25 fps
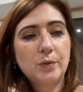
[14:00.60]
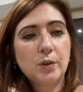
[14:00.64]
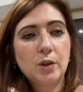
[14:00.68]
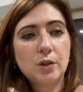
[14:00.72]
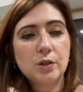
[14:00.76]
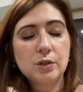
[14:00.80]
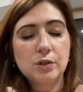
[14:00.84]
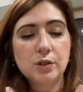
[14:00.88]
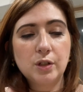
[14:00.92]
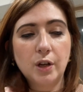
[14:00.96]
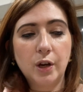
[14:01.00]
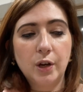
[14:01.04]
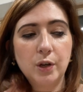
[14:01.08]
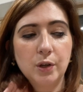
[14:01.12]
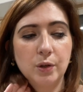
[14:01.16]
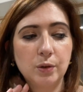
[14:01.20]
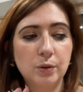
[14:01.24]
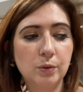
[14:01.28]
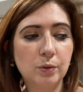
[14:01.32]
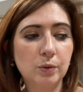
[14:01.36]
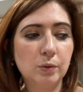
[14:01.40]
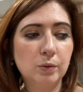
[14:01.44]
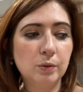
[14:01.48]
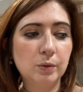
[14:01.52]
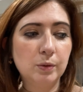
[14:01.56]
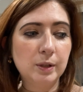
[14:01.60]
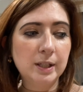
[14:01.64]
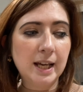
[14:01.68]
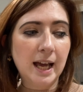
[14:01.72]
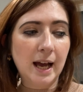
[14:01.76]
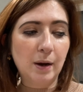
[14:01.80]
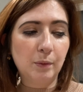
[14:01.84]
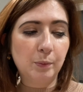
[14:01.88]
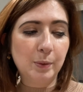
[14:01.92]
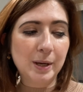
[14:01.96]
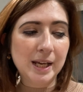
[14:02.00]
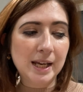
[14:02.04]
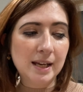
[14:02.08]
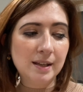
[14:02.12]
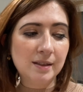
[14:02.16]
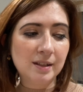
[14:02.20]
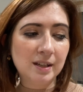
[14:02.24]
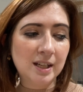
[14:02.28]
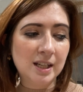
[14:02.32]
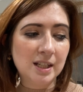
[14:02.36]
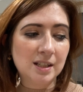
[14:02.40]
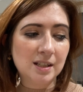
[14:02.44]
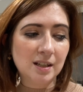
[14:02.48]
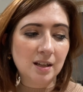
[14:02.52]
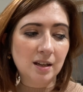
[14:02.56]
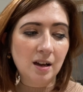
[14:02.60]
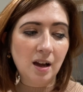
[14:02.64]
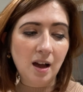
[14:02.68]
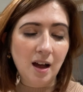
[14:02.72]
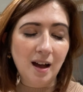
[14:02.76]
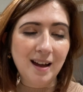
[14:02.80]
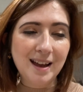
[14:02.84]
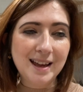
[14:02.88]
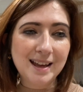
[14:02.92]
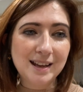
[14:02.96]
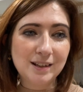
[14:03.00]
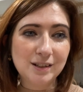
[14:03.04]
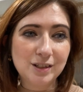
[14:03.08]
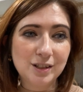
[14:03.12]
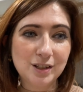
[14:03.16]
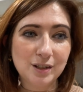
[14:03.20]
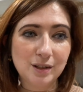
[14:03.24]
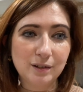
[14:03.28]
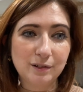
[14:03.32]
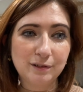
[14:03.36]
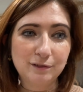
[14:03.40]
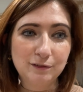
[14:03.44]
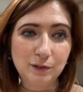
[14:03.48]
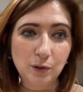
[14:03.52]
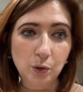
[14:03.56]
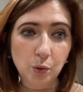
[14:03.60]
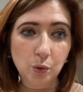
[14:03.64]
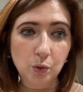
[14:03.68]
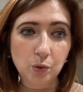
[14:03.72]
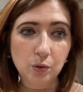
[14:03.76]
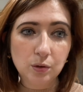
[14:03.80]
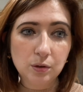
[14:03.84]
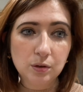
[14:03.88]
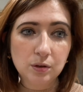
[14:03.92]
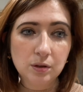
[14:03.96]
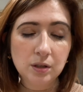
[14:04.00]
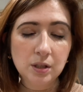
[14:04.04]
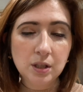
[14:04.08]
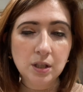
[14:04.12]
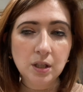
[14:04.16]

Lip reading: So yeah, we either need to cut into the floor,